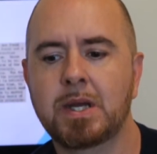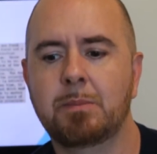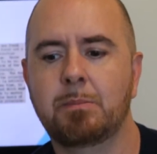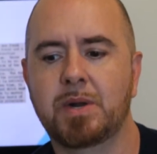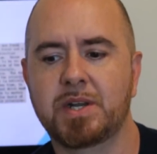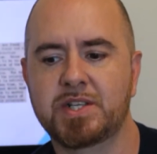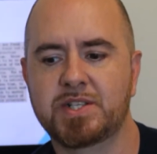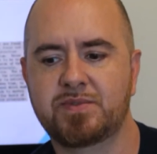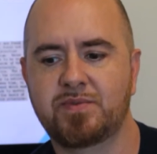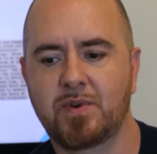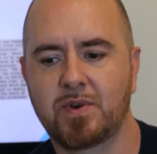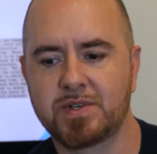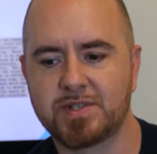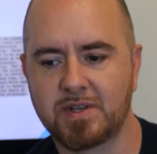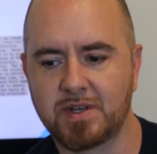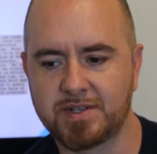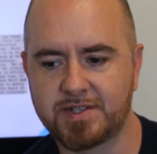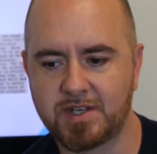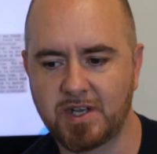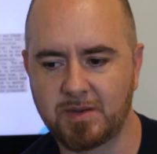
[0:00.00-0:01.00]
But as far as
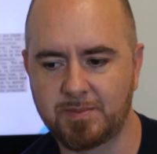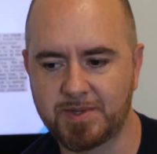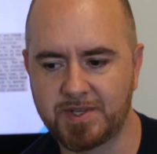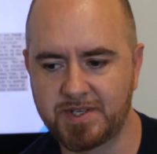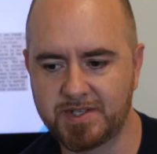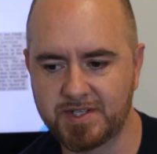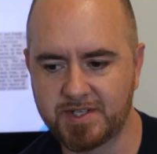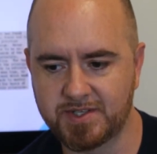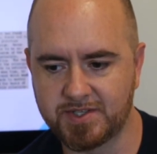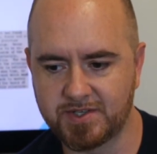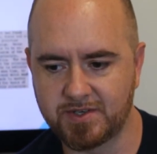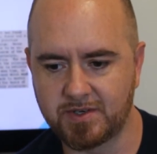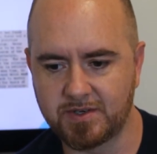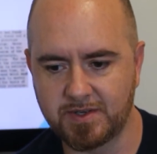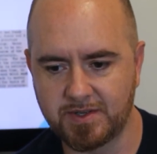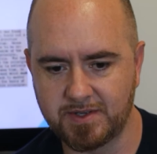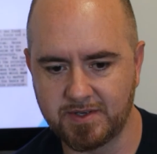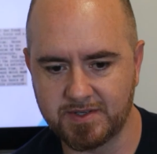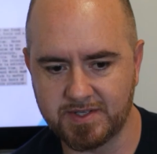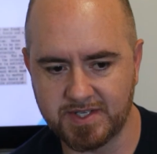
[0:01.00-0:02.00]
osteopathy is
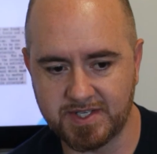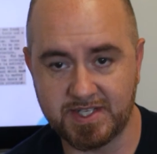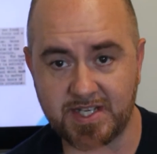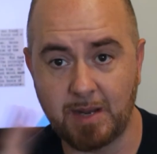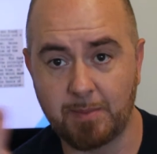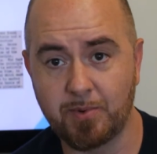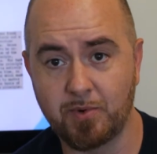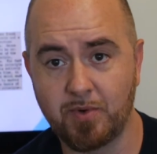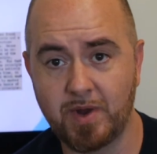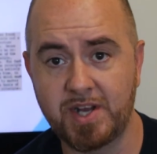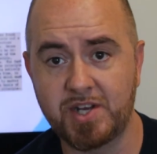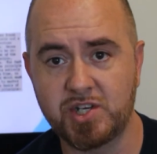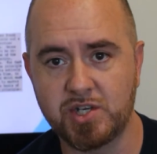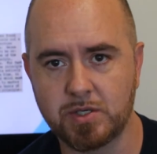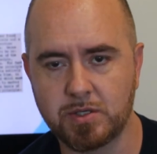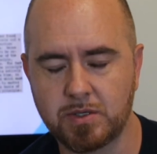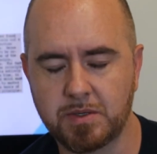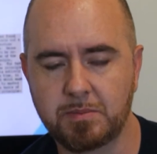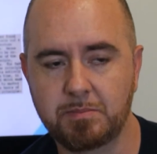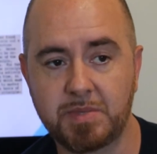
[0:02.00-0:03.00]
concerned, there's a
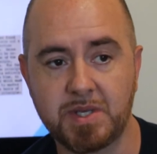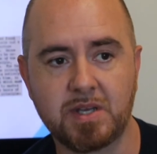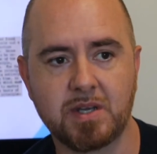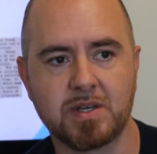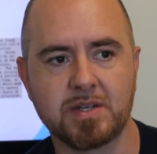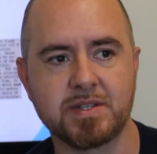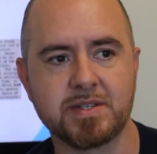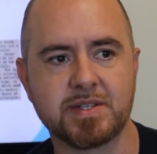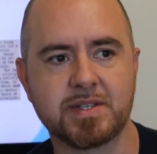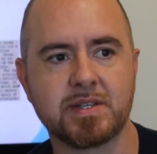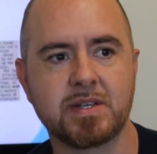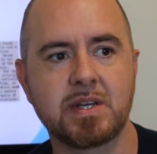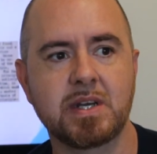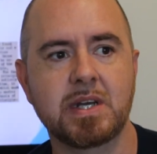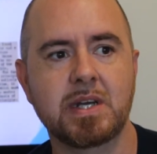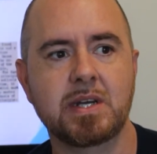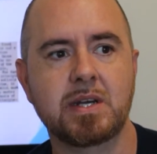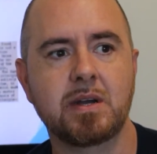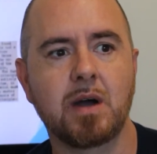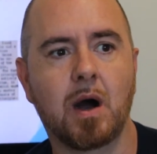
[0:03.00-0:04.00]
separation because
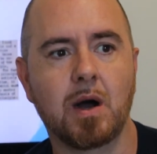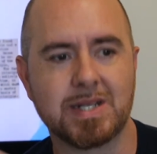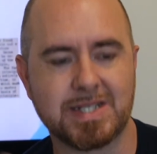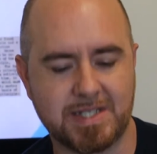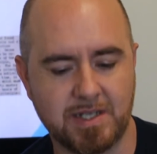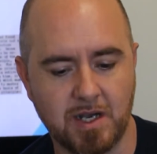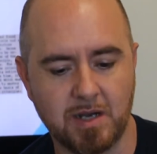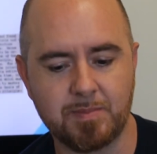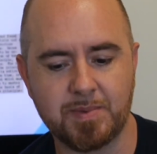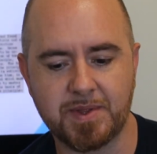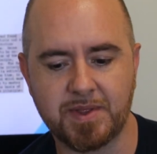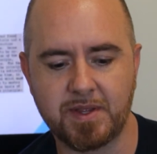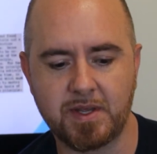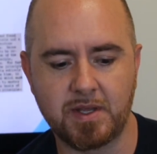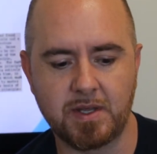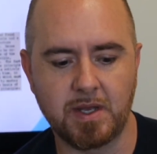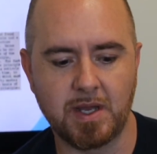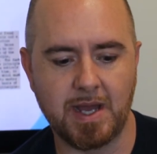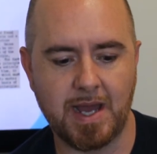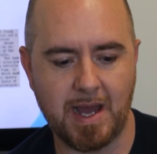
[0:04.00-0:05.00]

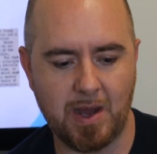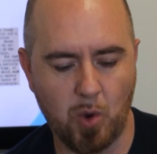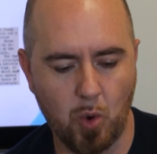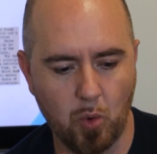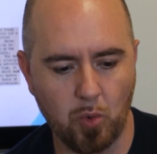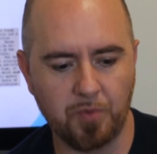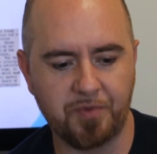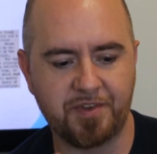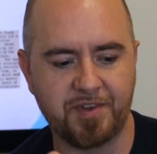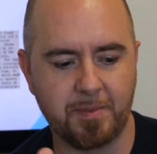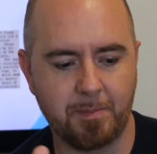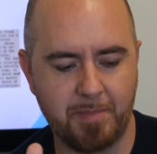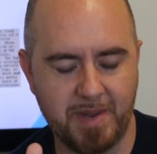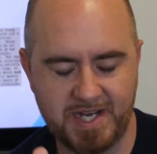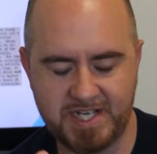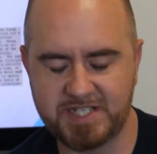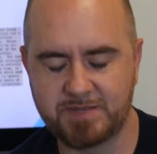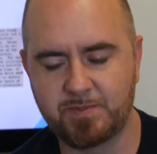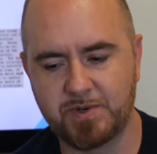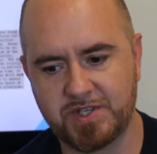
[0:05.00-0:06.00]
osteopathy holds the
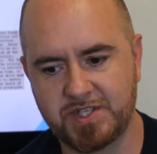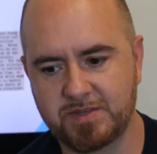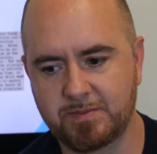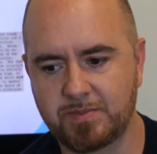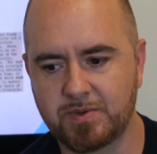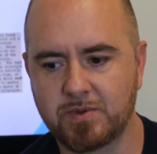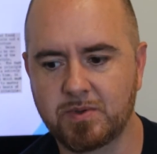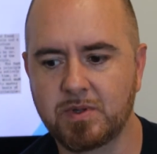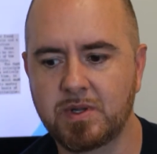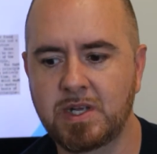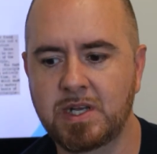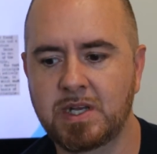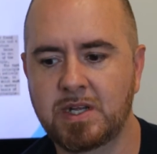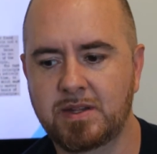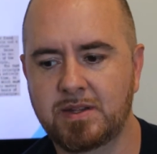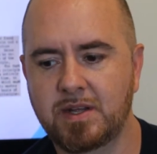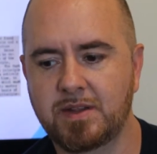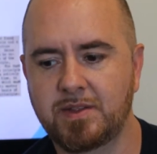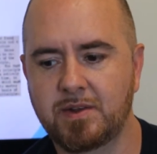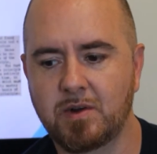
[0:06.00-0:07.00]
base principle
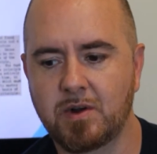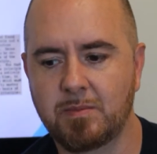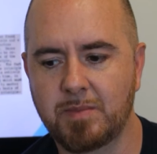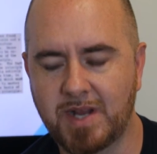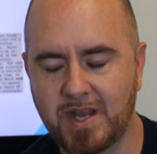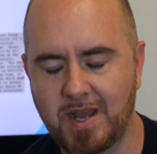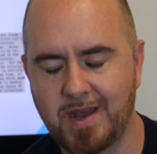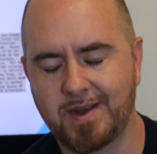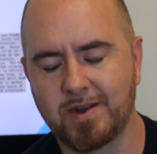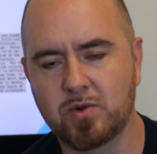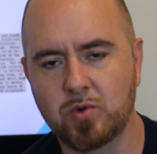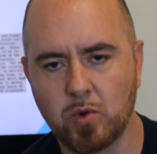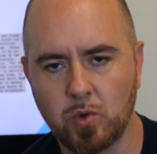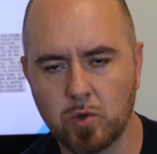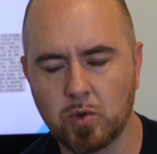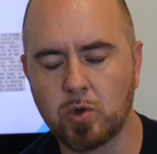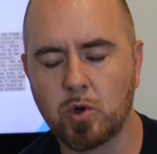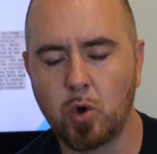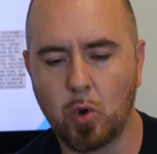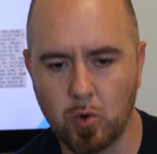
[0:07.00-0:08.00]
that there are
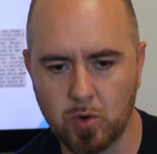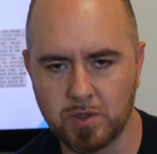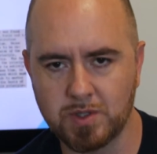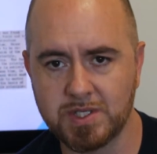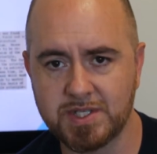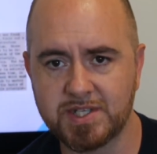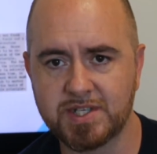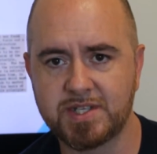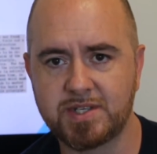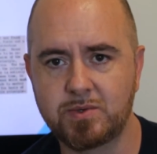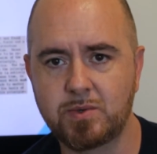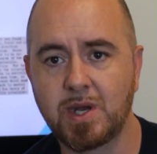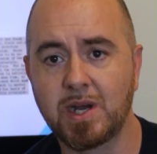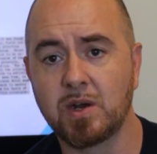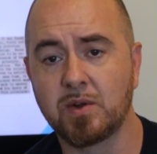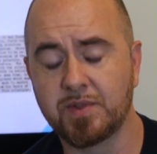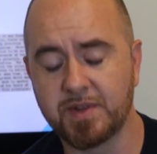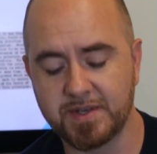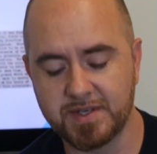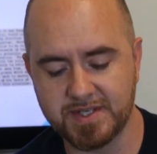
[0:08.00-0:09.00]
mechanical correlates to
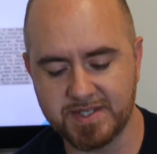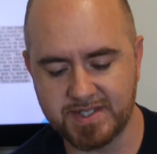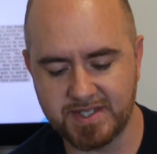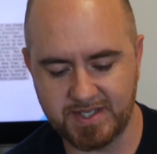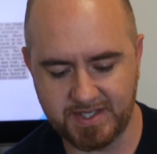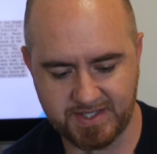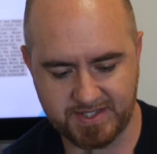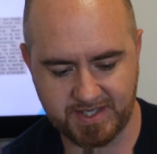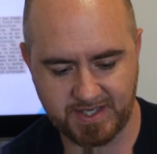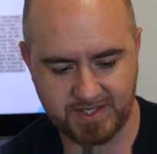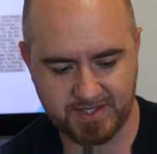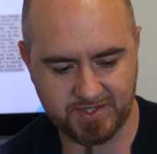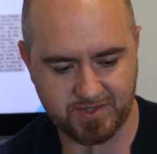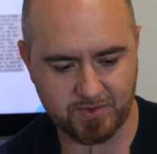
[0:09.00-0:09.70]
health and disease states.